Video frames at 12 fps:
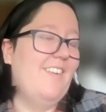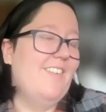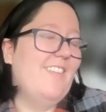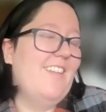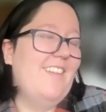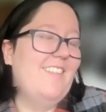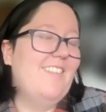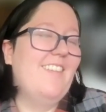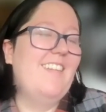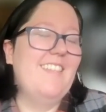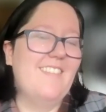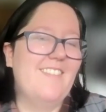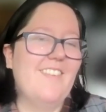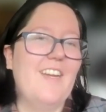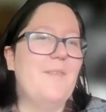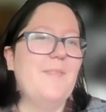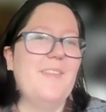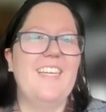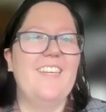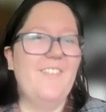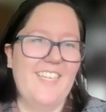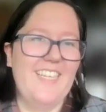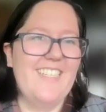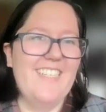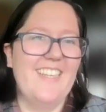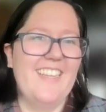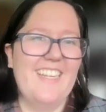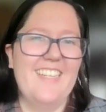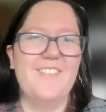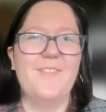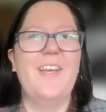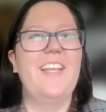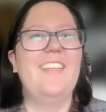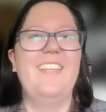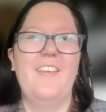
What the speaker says: or send us an Instagram link, we can share that as well.